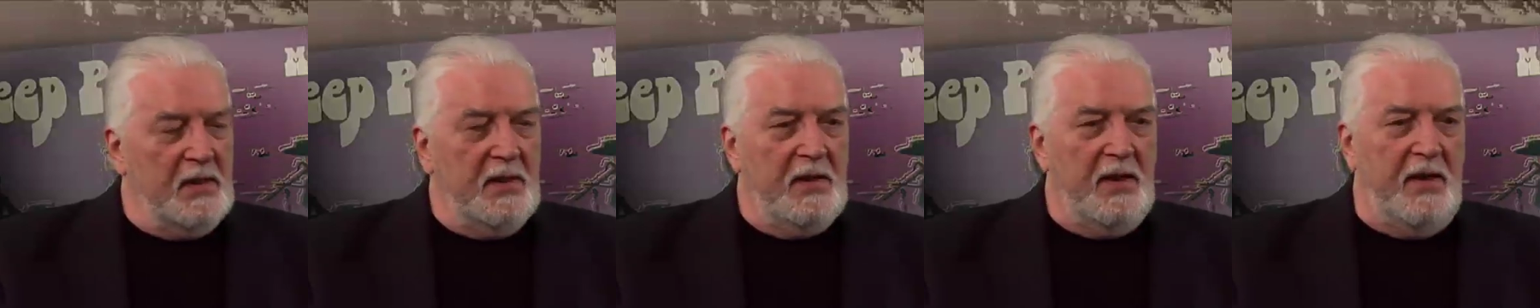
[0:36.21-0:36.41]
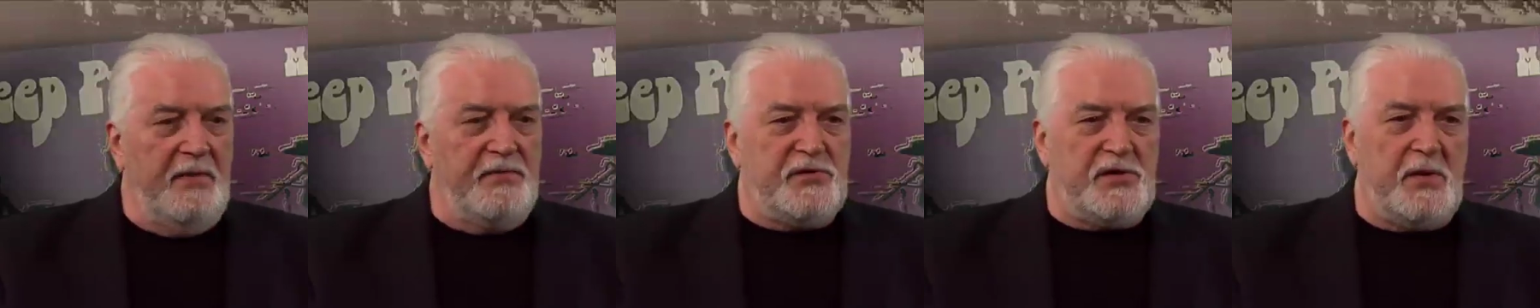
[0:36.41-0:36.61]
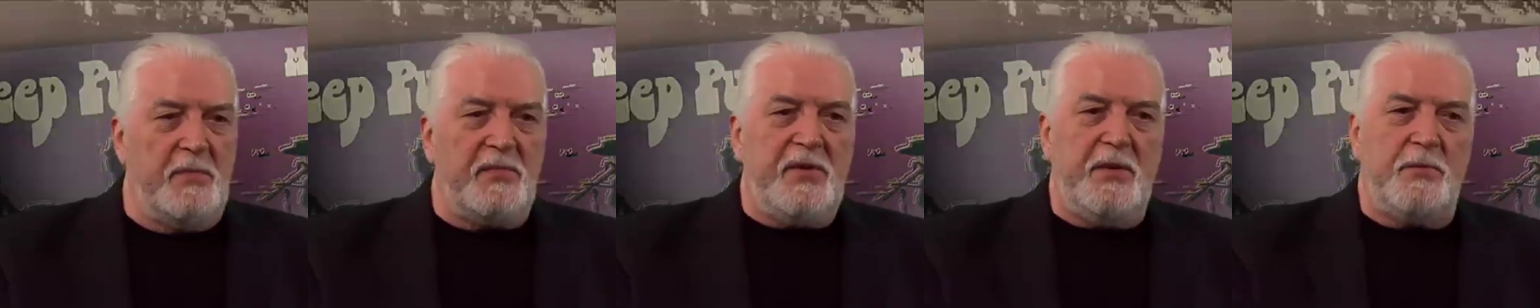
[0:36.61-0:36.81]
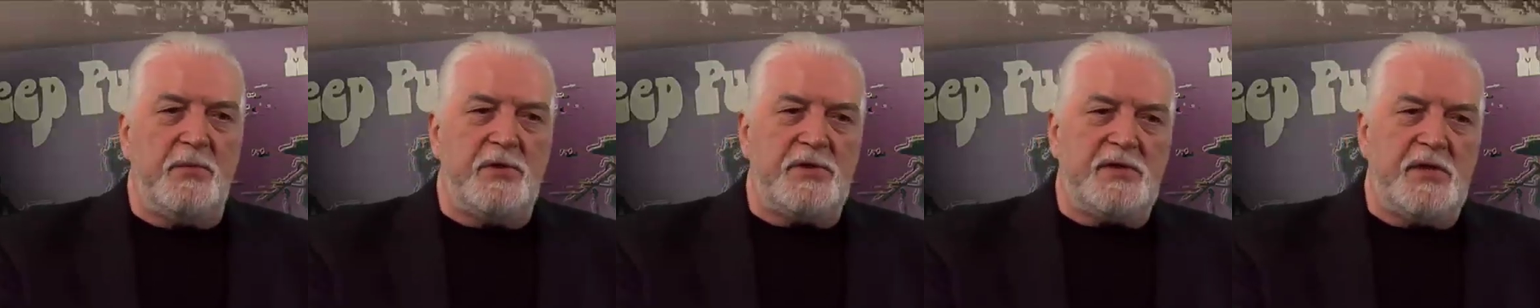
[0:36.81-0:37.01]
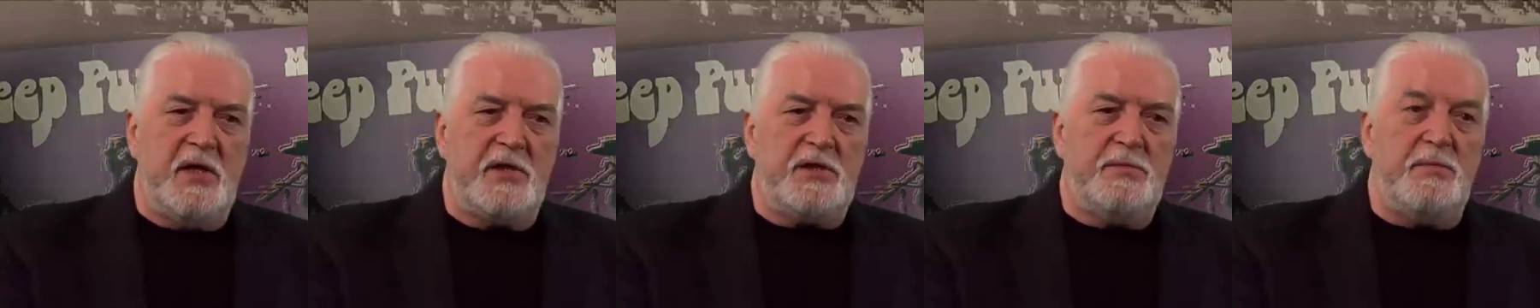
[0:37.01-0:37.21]
if something
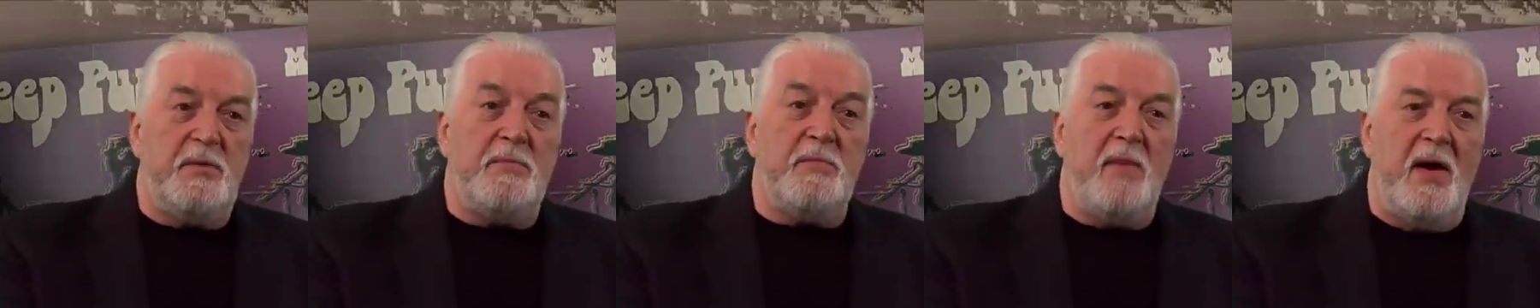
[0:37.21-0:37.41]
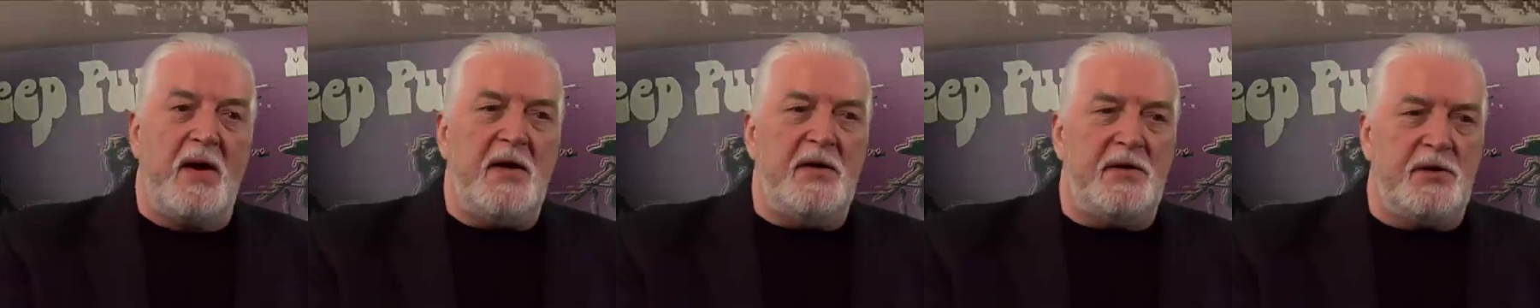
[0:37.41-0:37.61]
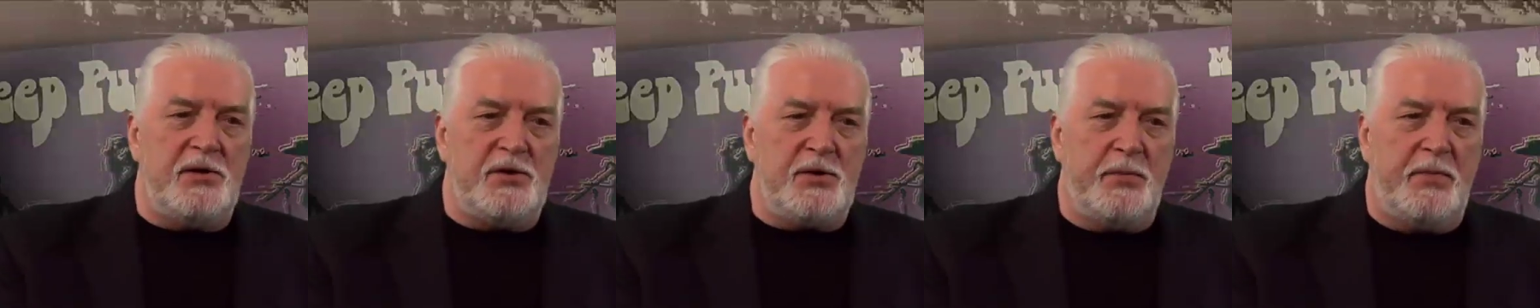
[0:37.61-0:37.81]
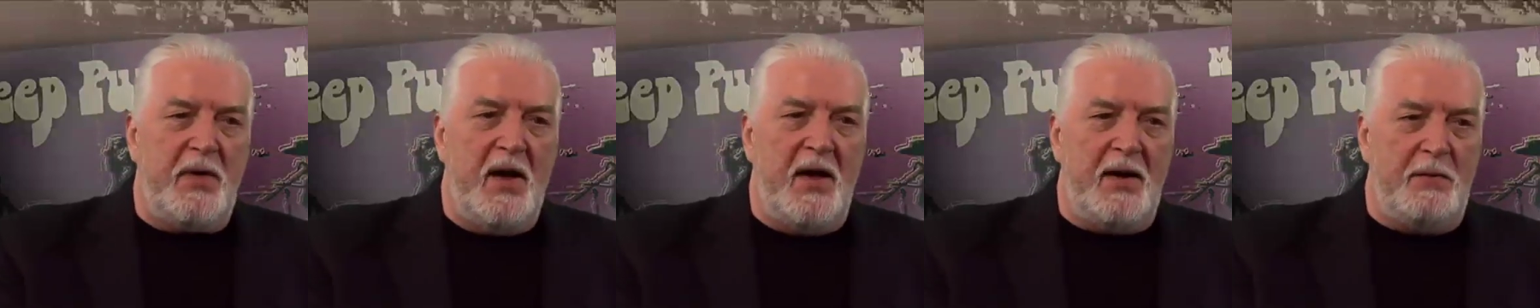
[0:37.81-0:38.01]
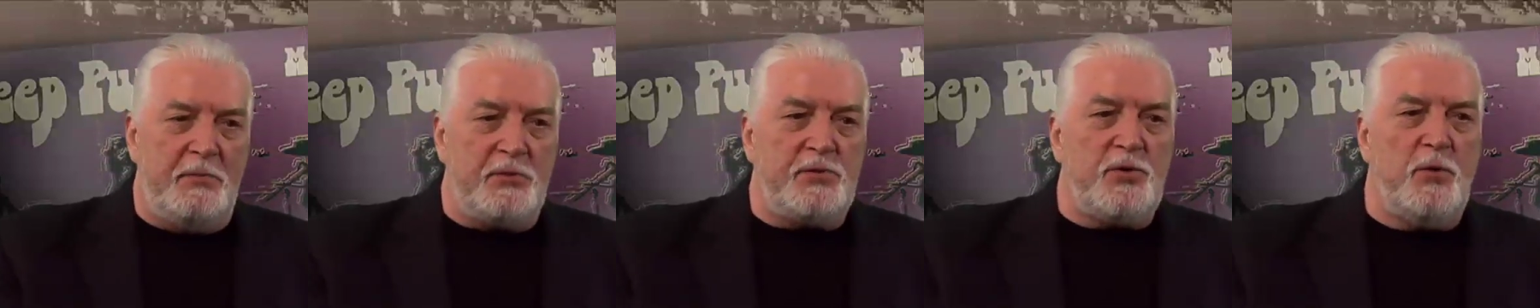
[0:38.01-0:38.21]
was said to be made in
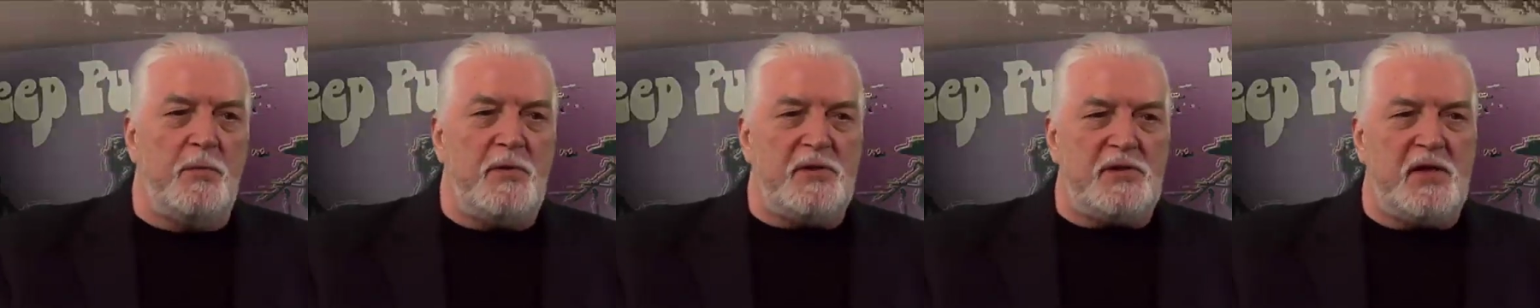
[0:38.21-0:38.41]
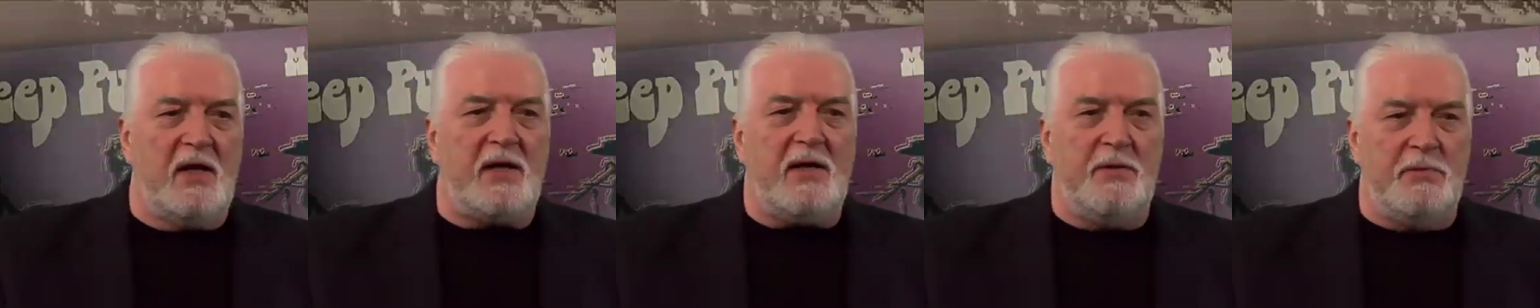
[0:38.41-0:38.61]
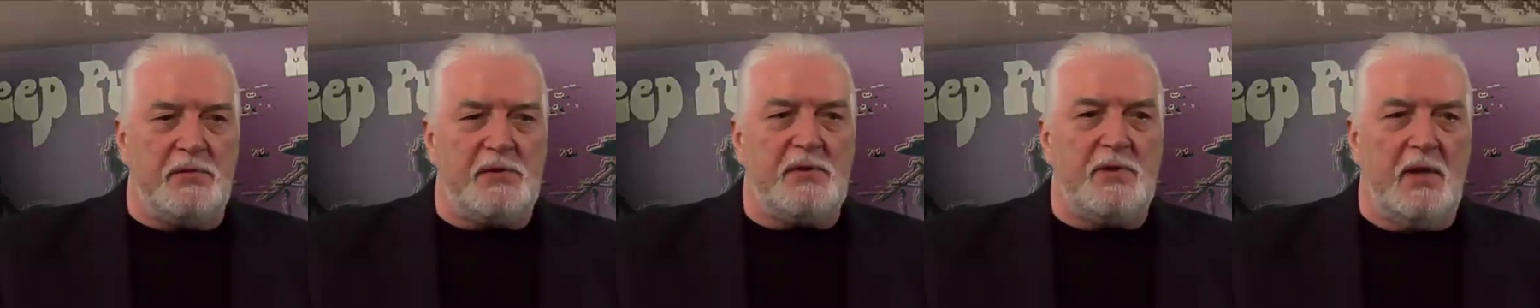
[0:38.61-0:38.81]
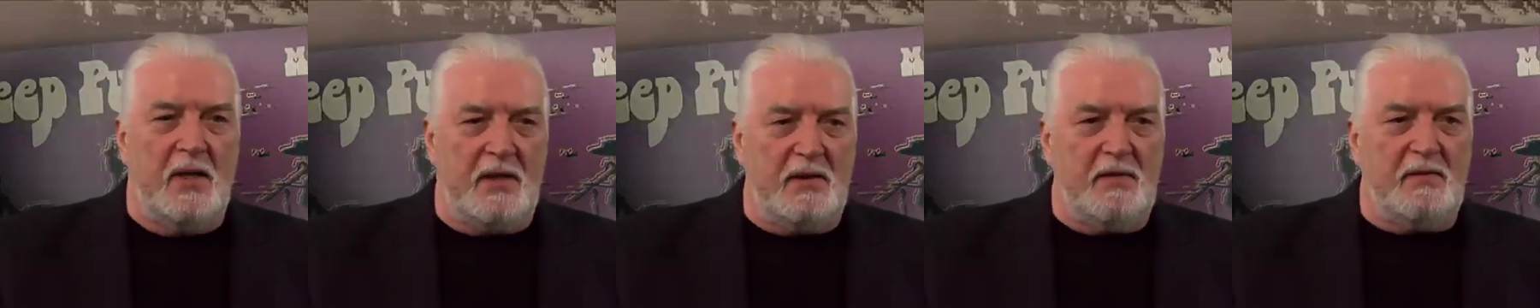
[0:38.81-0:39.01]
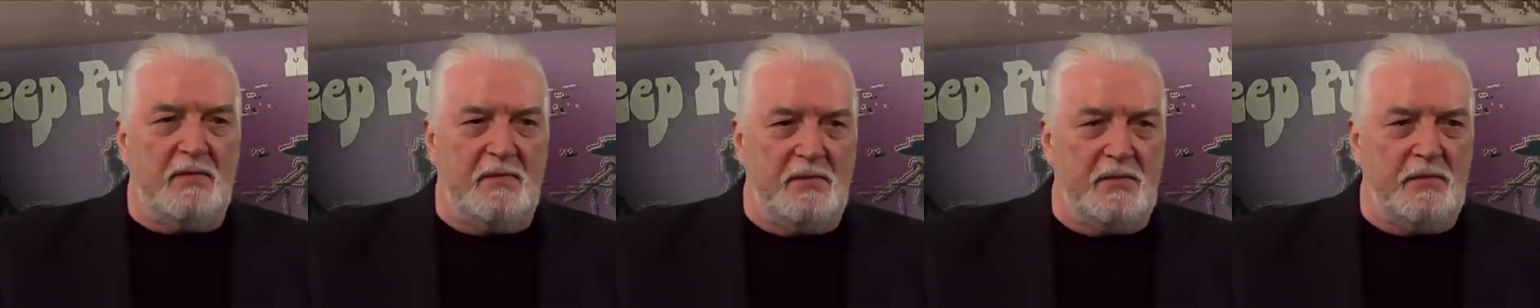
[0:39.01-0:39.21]
Japan, it was almost like it was
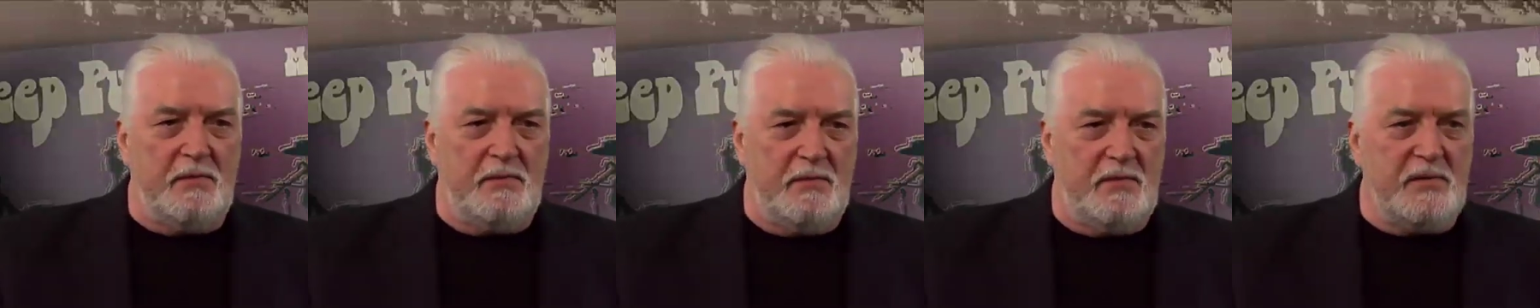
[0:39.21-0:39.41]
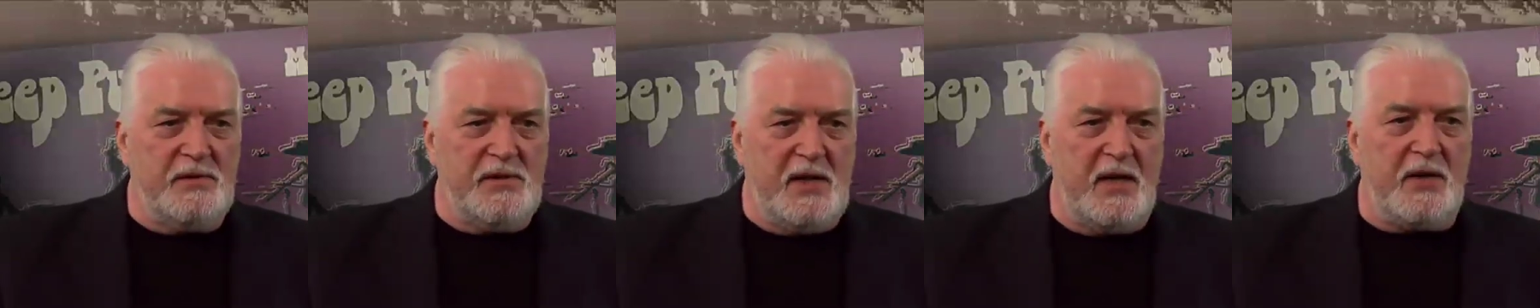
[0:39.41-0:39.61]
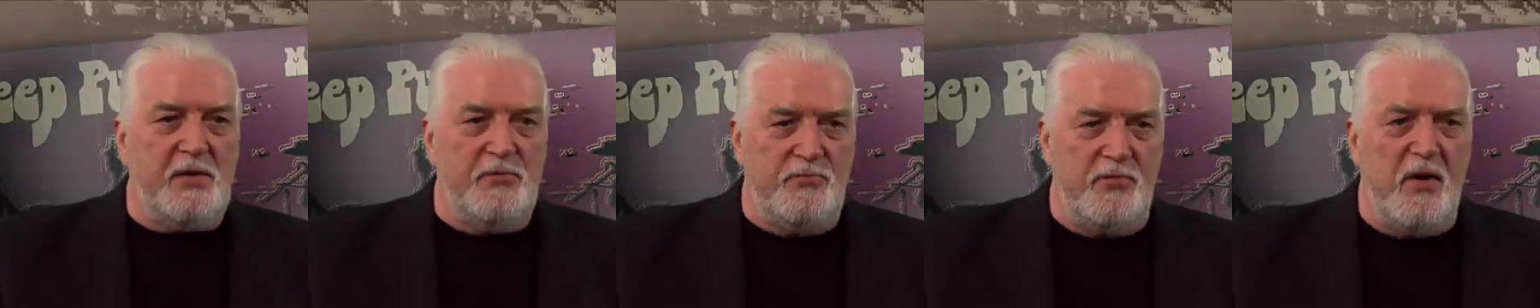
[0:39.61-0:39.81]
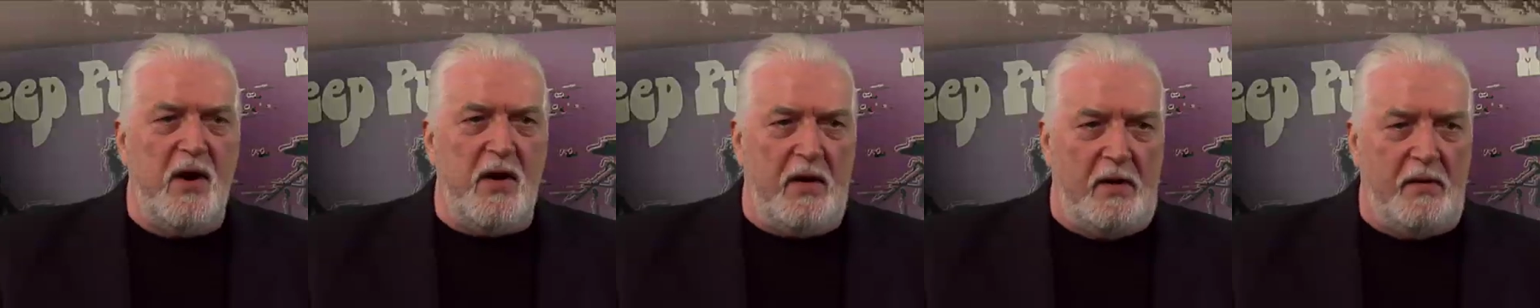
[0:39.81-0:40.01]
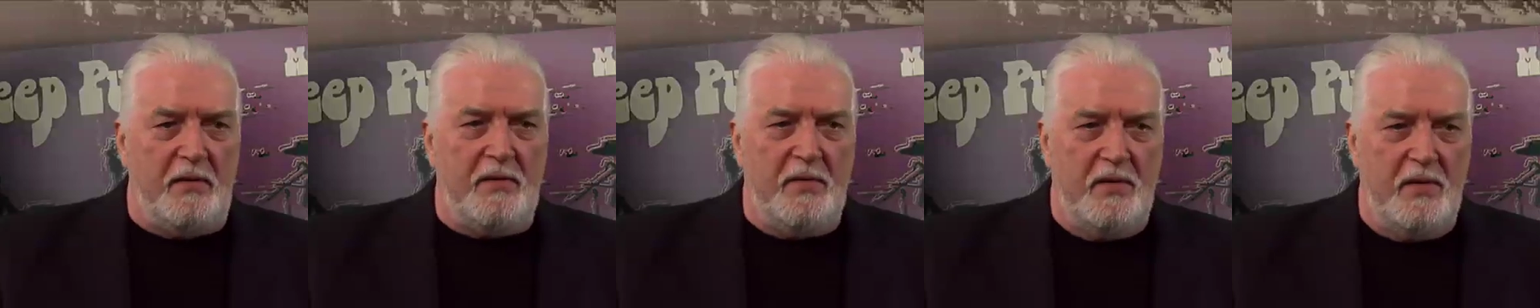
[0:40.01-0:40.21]
like second
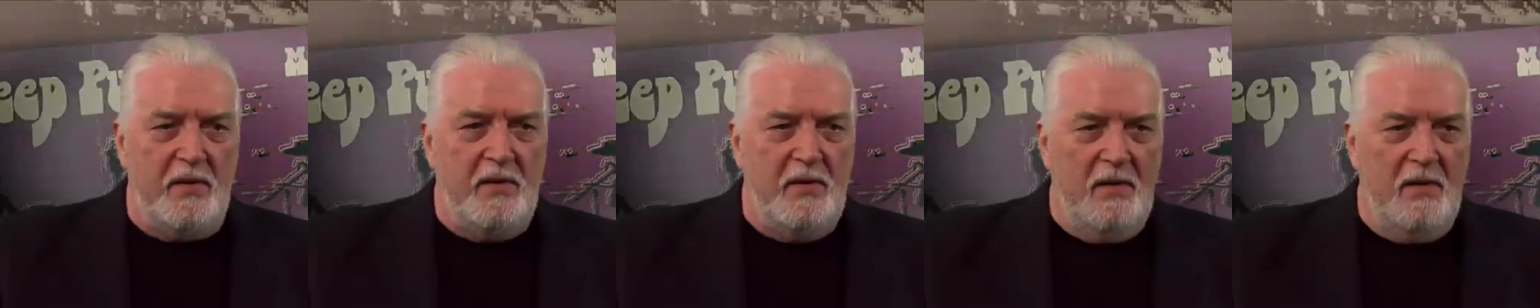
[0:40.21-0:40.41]
rate,